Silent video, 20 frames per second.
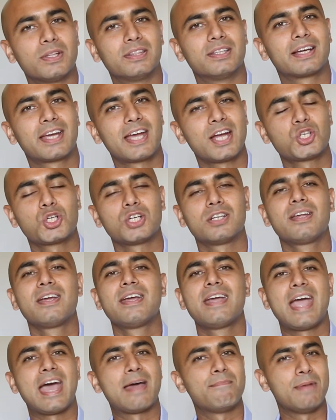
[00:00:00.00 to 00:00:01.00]
with the
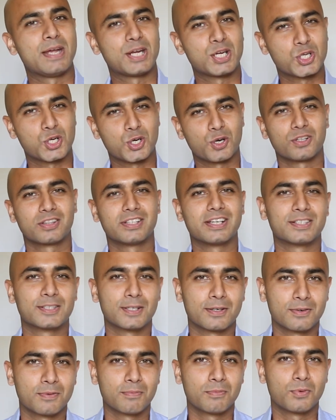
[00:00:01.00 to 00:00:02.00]
kitchen and make sure
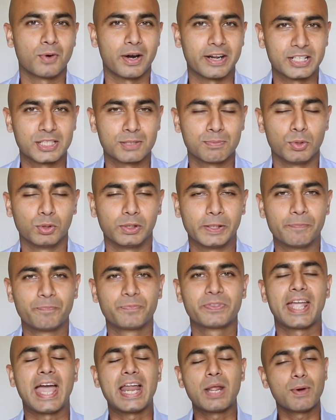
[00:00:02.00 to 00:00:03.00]
things are running smoothly.
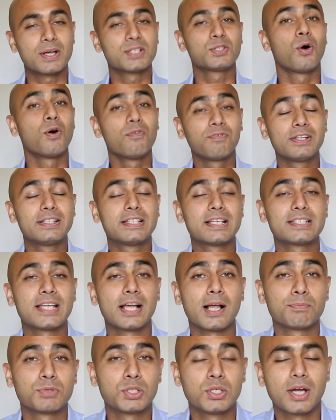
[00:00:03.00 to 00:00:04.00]
Anyways, hopefully this
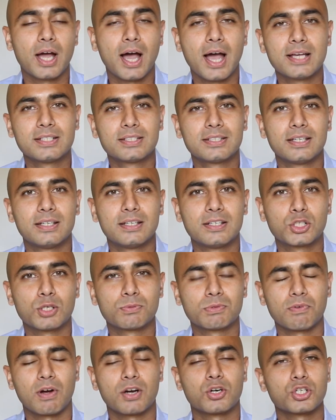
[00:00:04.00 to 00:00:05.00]
helps you guys in
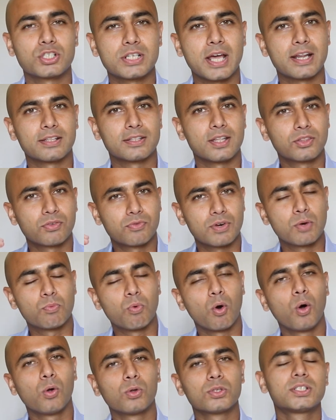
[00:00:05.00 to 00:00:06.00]
terms of understanding the three
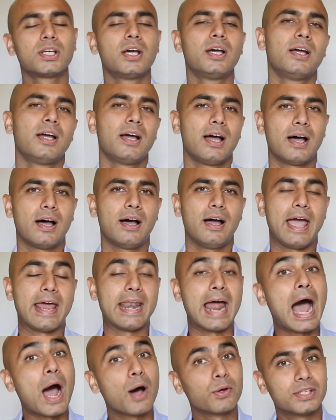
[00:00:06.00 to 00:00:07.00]
roles
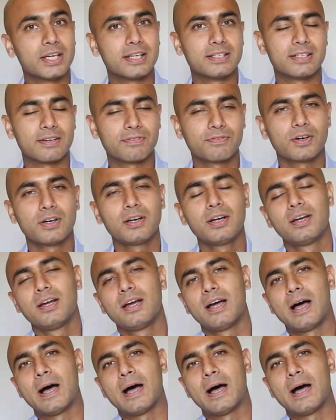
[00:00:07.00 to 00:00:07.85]
and how they differ.